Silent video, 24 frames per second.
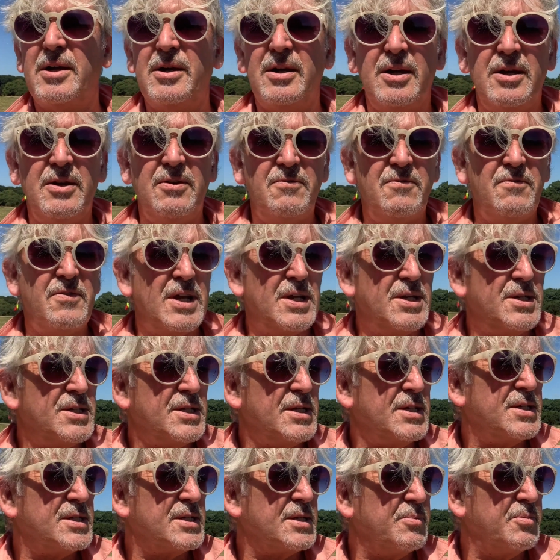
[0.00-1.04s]

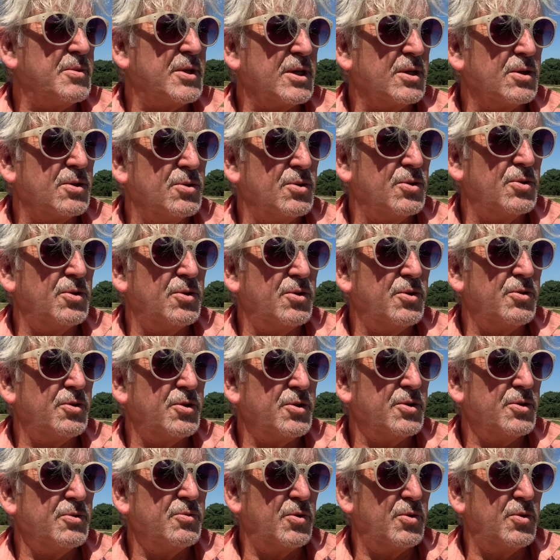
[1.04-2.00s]
invented something called,